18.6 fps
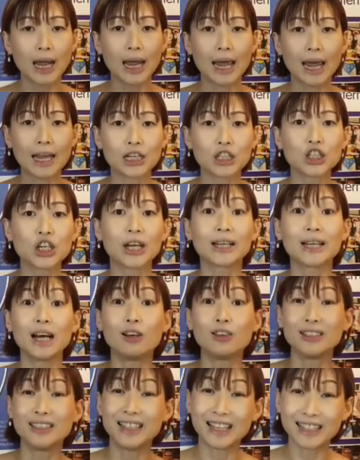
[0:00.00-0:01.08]
and check
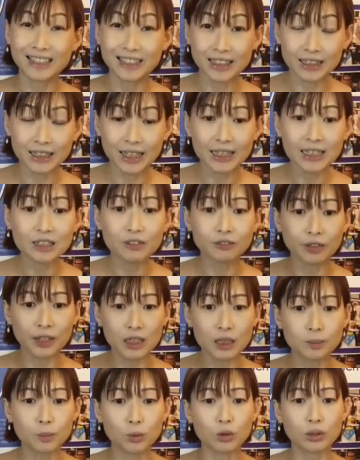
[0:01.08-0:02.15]
out yesterday's
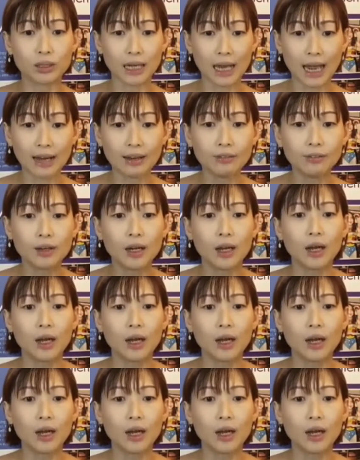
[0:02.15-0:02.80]
Facebook Live